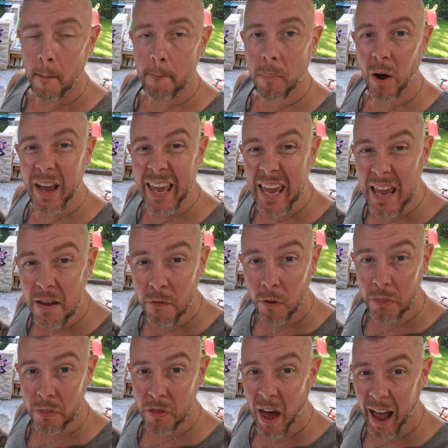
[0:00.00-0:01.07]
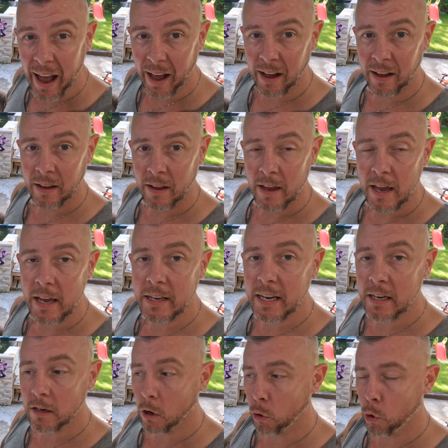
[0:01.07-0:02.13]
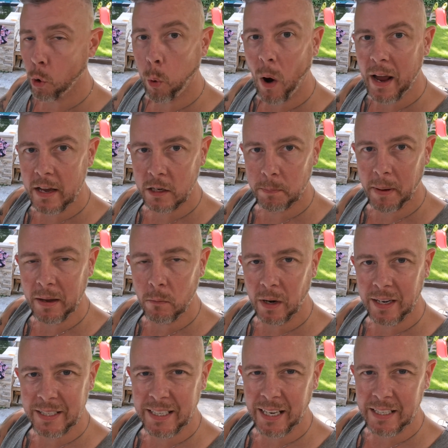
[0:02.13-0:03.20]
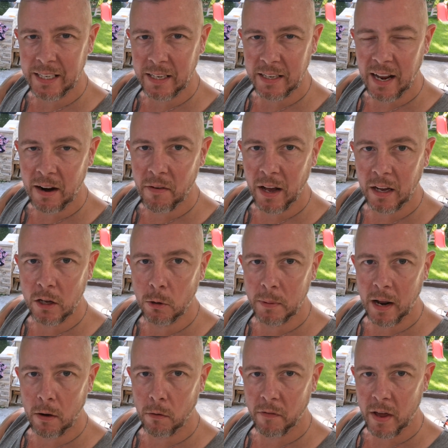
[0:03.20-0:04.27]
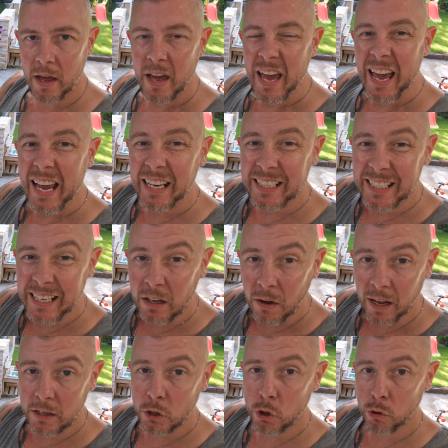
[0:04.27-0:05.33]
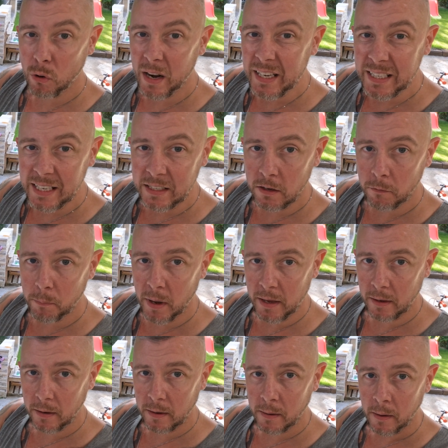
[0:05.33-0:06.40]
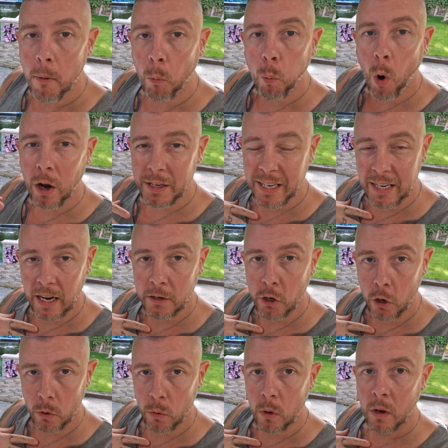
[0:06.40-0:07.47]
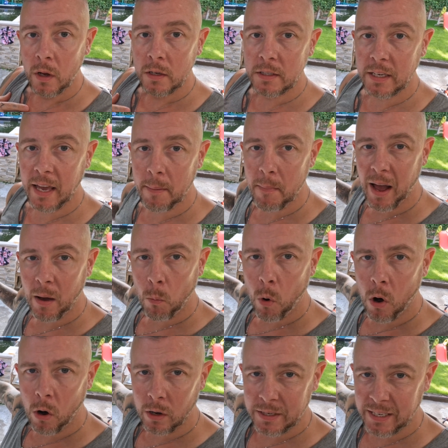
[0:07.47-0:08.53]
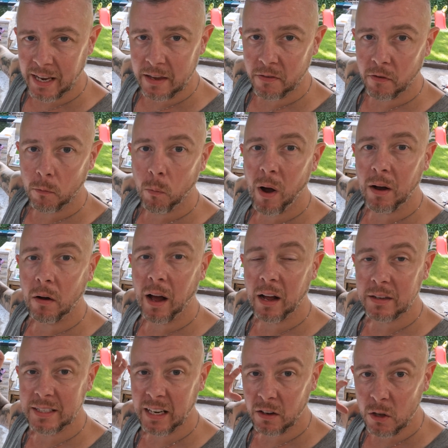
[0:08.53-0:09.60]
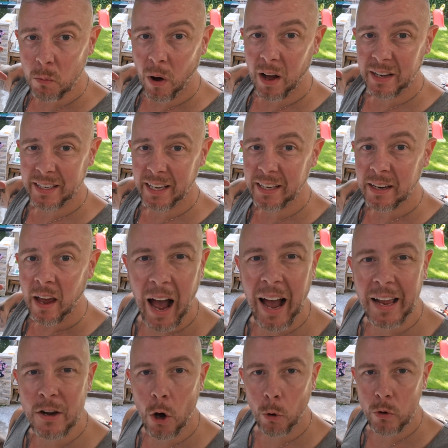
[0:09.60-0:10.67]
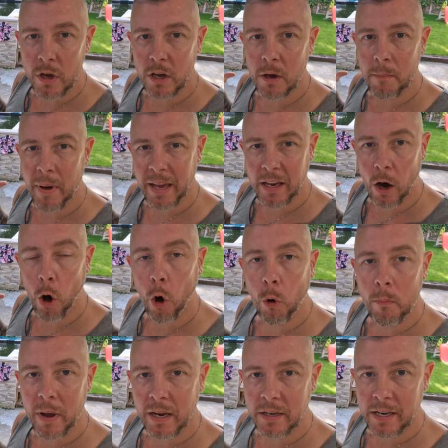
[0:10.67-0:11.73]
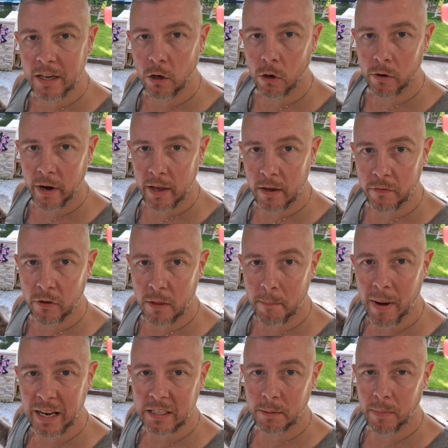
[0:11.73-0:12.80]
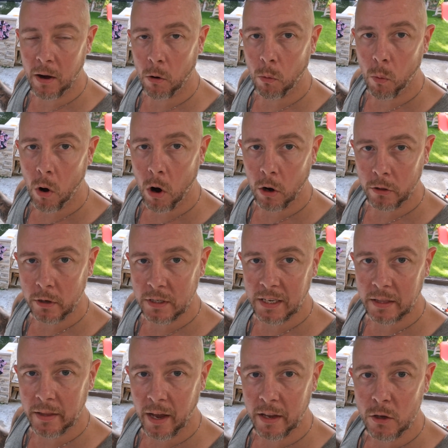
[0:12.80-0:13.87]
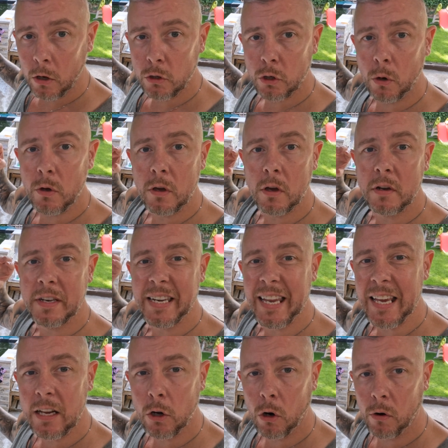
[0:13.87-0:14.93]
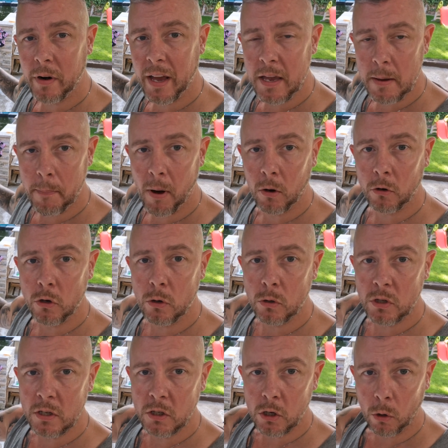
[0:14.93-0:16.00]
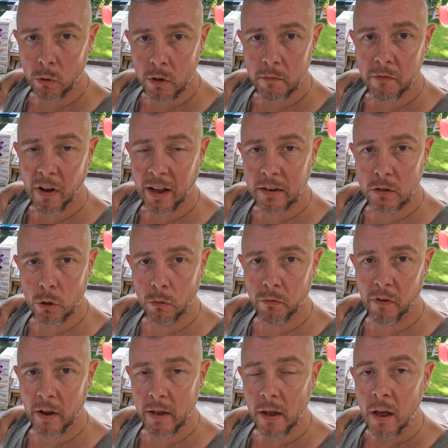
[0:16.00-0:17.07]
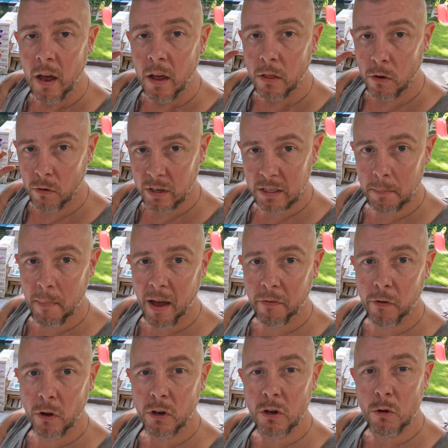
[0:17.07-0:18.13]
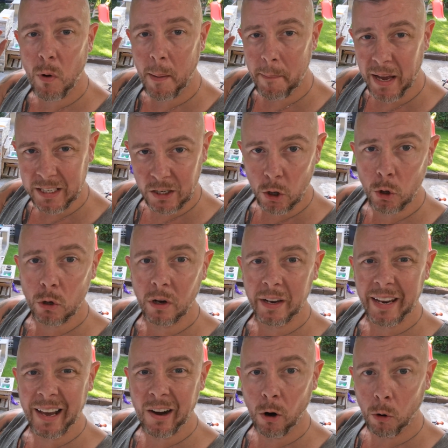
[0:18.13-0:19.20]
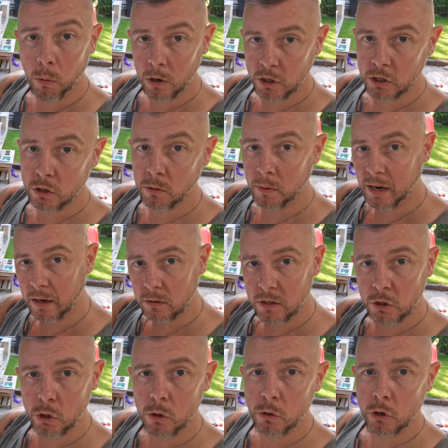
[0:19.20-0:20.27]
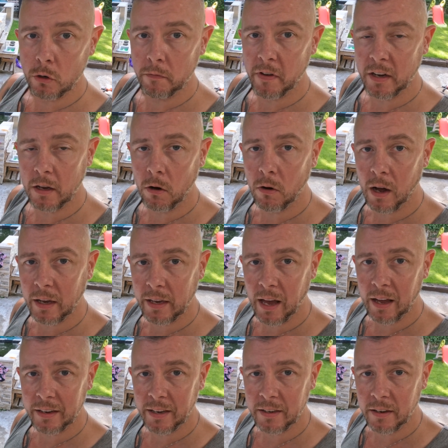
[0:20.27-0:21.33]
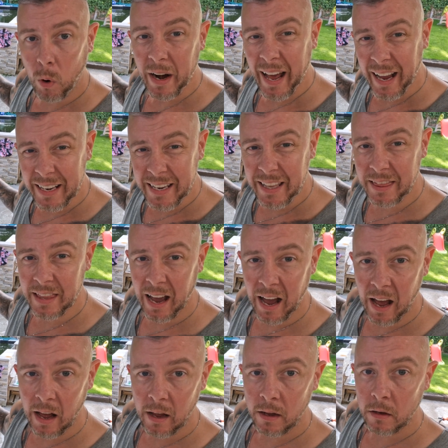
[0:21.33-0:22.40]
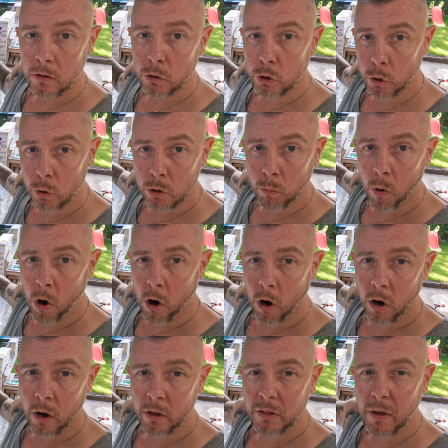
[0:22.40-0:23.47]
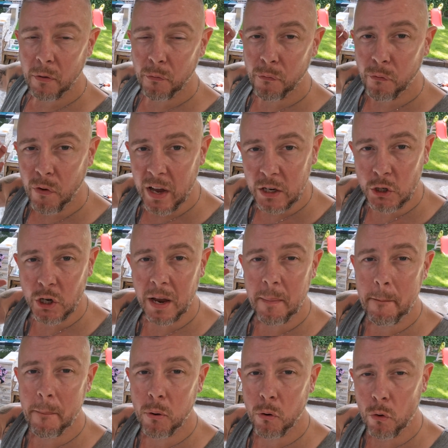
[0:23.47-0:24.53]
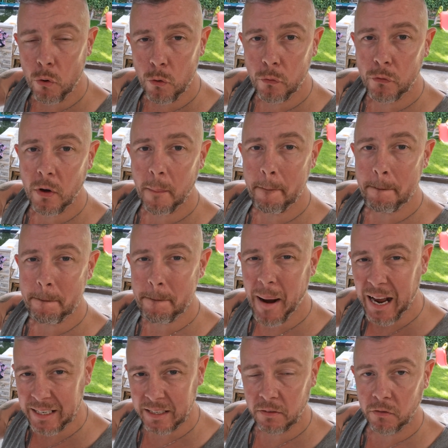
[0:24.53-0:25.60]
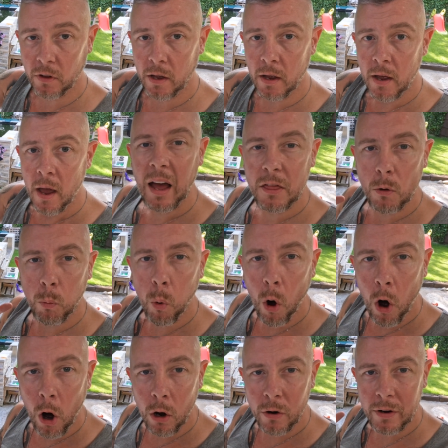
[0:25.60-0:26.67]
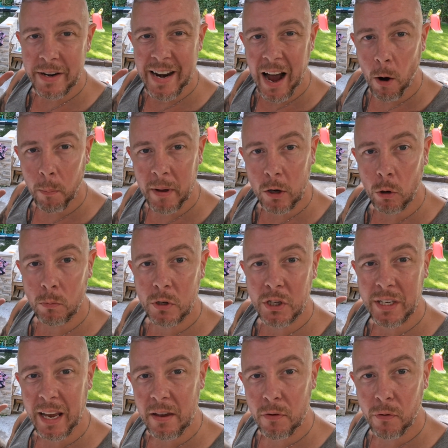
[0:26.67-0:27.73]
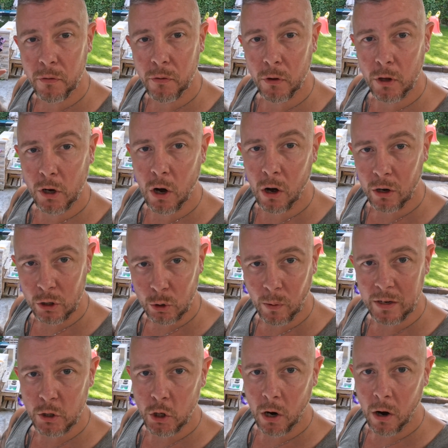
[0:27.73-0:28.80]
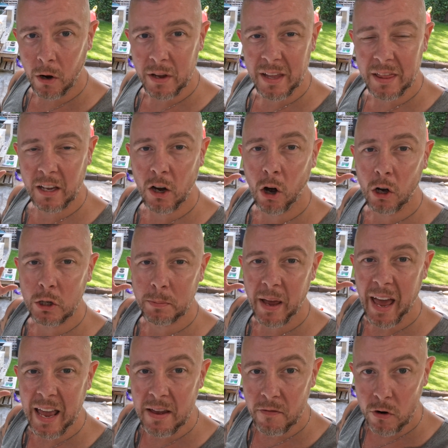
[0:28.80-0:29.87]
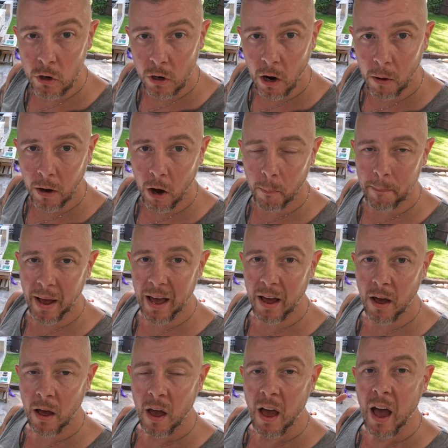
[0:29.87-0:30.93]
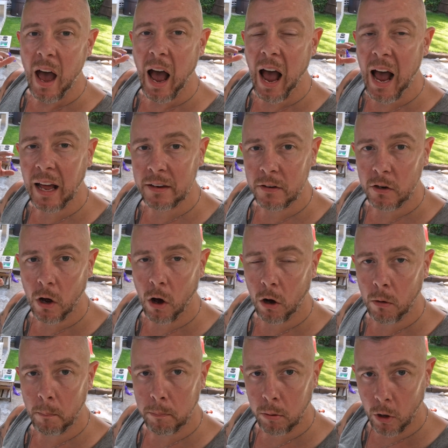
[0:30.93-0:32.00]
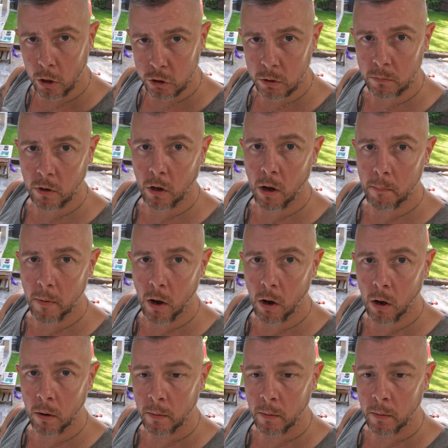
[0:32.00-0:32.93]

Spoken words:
But even that, it didn't go quite as pink when I tested it directly coming out of it. It still had traces of pink. But what did I do to get my water safe? Well, I'll tell you what I did. I know you can make a homemade dechlorinator for the mass amount of water that's in there. So you can dechlorinate your pond using sodium thiosulfate. There is a method. You are best Googling it or watching somebody else's YouTube video like I did. When I did that to the water, the fish improved massively, and the water had now become safe for the koi to enjoy, and the koi's behaviour had got a lot better and blossomed a lot more.